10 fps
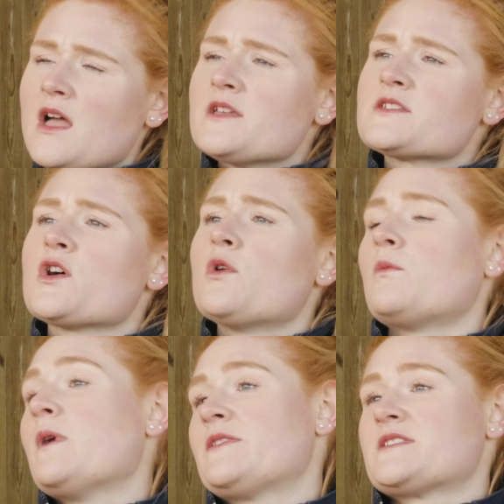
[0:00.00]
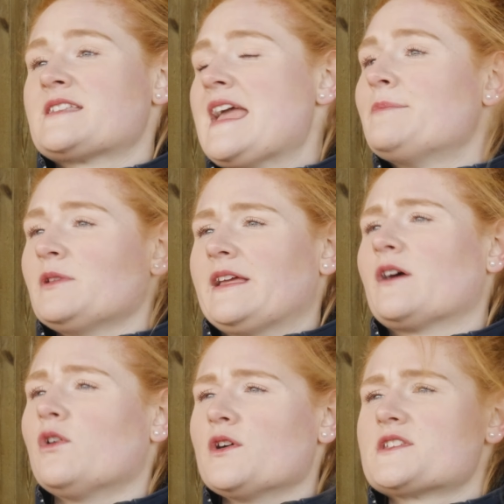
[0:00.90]
So with stabling
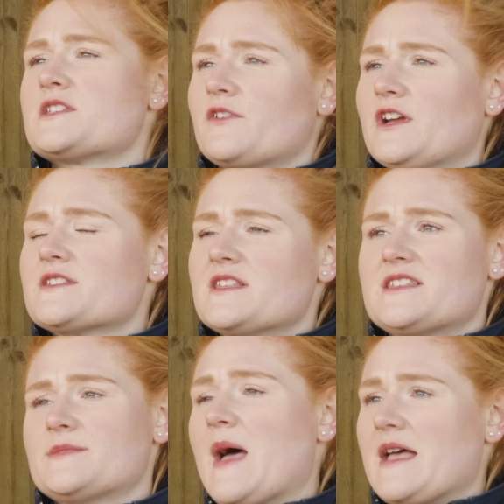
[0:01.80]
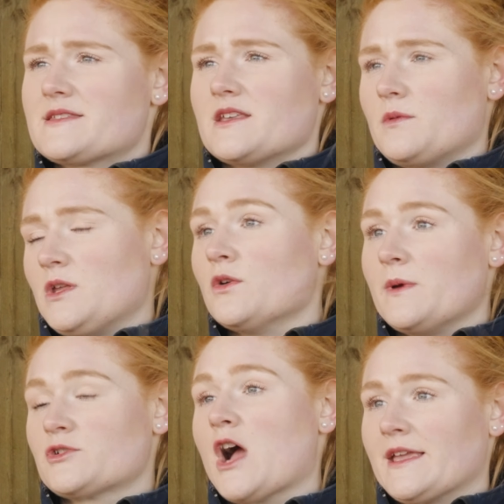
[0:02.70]
horses, for instance, it's best that
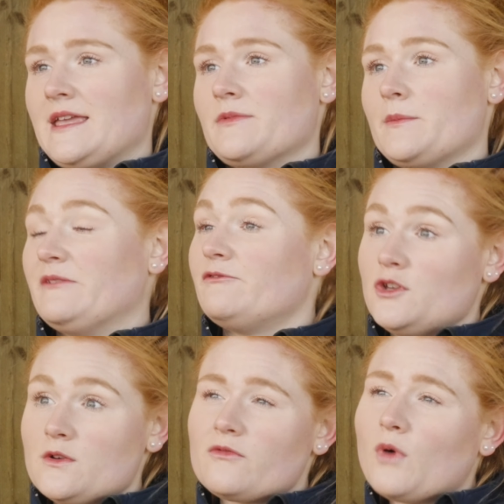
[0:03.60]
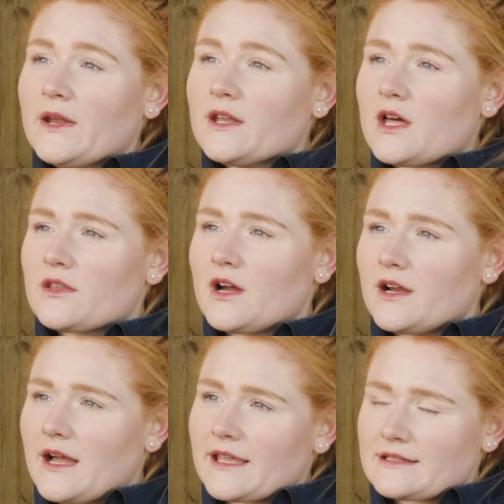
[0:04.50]
we try and keep them in view of one
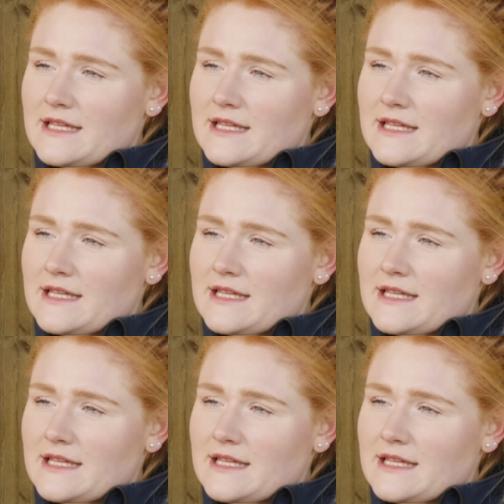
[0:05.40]
another, take it?